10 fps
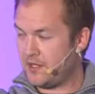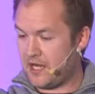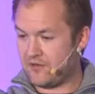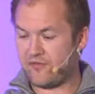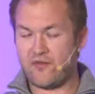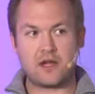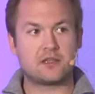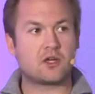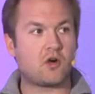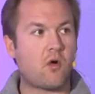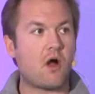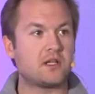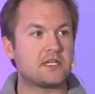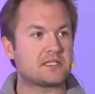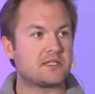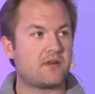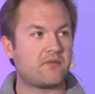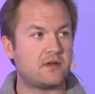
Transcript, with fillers: and find the quality stuff